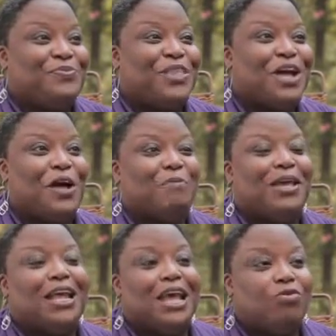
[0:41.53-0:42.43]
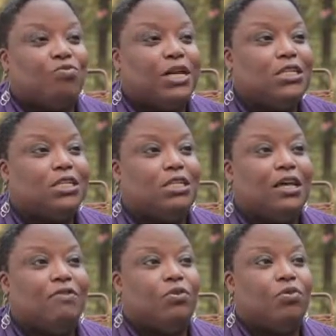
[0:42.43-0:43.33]
and had reached a
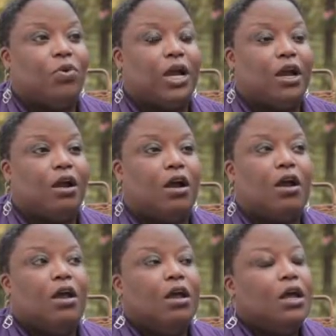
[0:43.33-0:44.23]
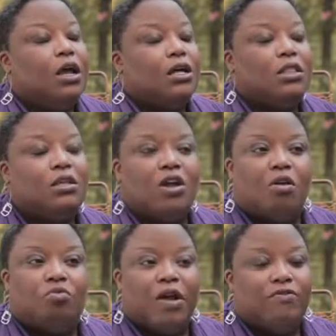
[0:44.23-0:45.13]
level where clearly our
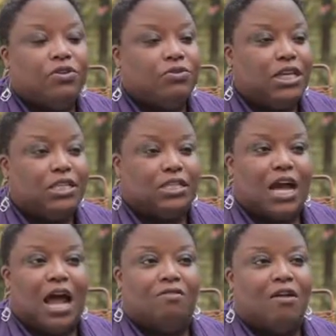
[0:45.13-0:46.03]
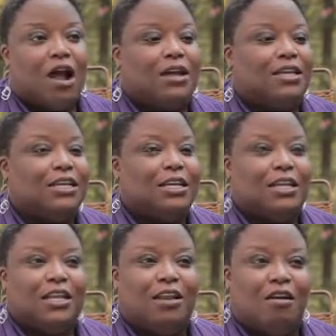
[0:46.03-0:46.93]
revenues had
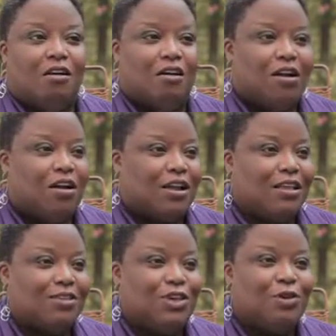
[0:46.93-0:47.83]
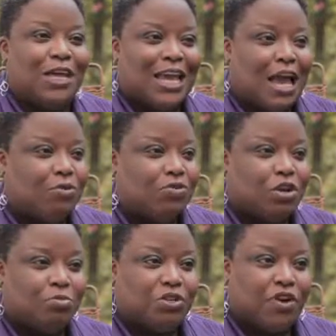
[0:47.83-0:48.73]
skyrocketed, our human capital in
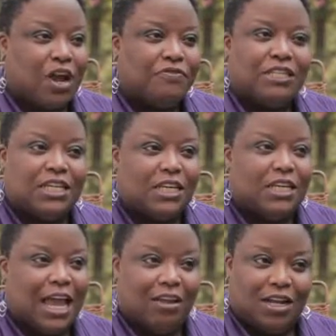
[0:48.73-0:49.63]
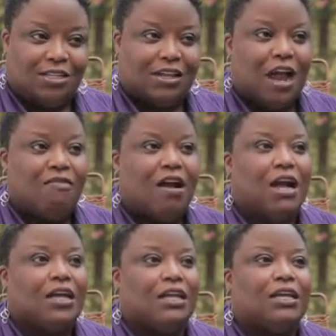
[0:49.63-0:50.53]
terms of our FTE count had
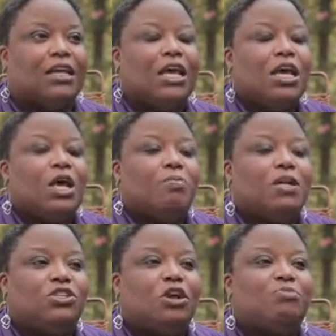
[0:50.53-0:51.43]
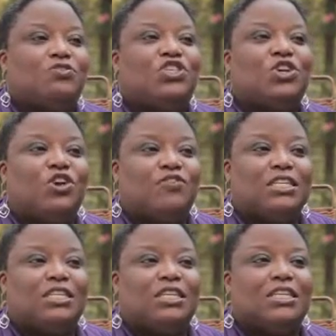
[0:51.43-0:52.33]
skyrocketed, but in terms of
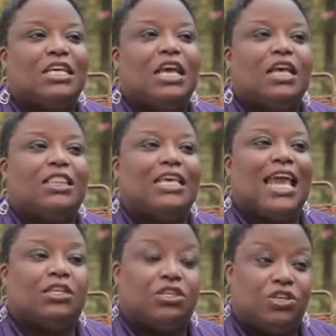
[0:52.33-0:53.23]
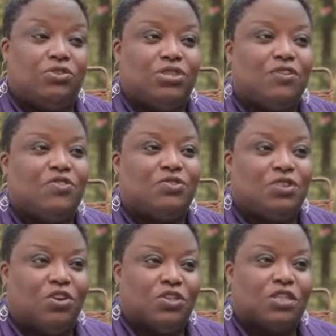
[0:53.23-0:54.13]
services and the execution of those
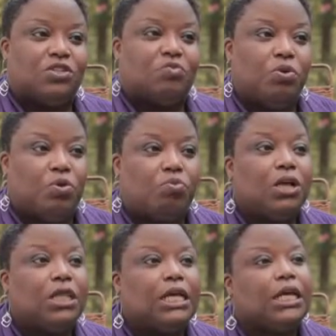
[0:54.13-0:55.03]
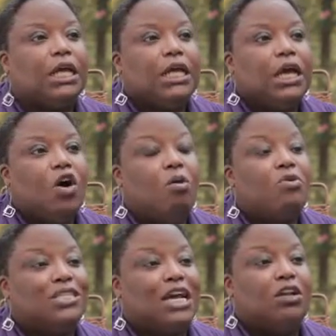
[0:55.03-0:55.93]
services, we were really
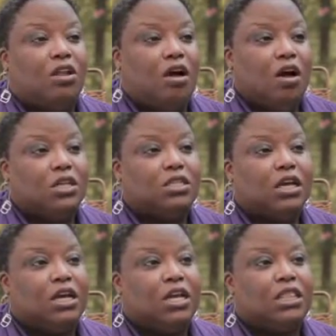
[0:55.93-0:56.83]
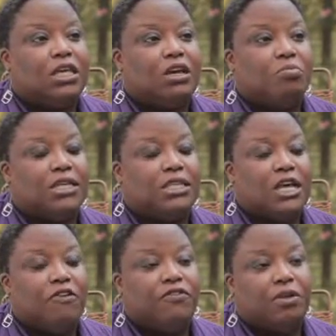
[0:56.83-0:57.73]
almost at a loss. And I think
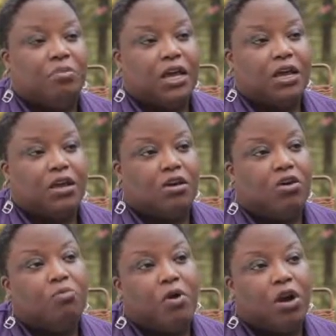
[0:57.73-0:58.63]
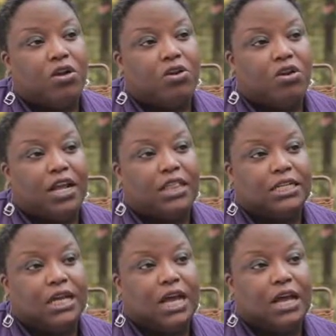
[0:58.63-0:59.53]
myself and my co-partner at the
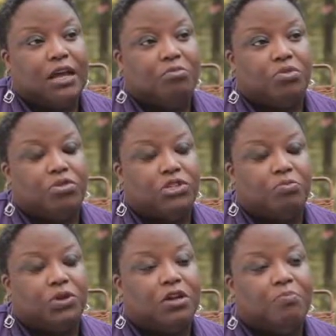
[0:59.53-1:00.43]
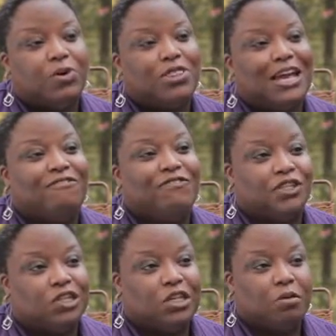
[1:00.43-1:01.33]
time, Lord Shubilla, both had a
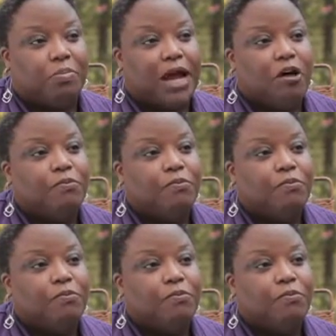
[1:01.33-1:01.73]
vision about